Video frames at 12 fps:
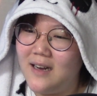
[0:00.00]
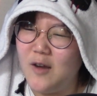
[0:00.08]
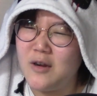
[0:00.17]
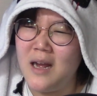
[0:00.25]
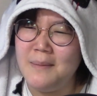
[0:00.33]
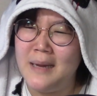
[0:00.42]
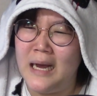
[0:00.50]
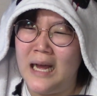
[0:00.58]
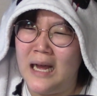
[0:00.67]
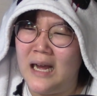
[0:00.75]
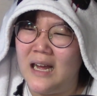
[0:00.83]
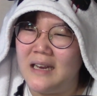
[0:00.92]
come
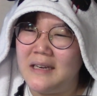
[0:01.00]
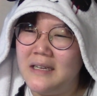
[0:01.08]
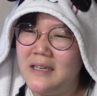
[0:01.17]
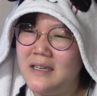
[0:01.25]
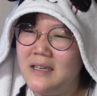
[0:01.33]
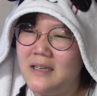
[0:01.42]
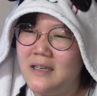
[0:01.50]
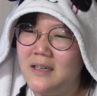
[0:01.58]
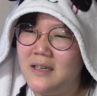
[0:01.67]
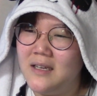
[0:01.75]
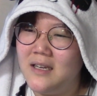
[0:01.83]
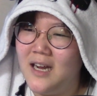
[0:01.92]
on!
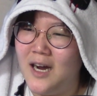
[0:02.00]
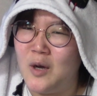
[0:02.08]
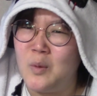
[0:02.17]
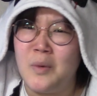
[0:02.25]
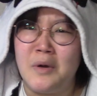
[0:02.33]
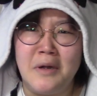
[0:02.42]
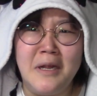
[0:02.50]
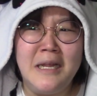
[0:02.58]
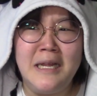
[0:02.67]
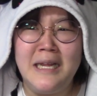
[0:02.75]
Oh, boy.